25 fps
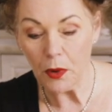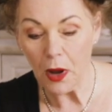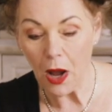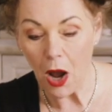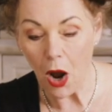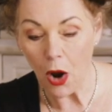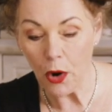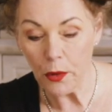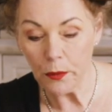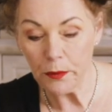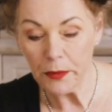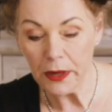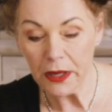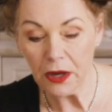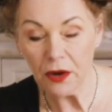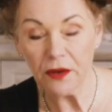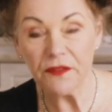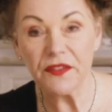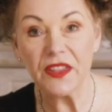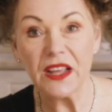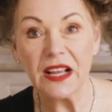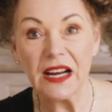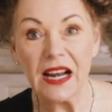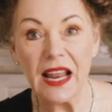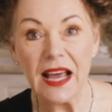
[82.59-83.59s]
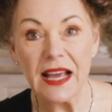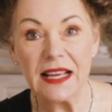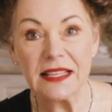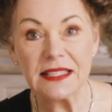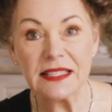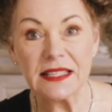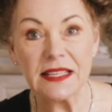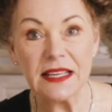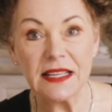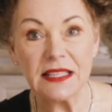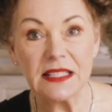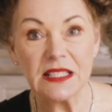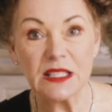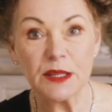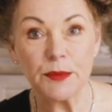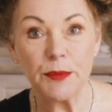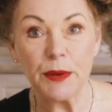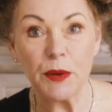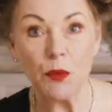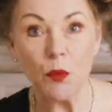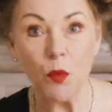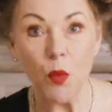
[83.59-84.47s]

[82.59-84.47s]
opening of the glass needs to be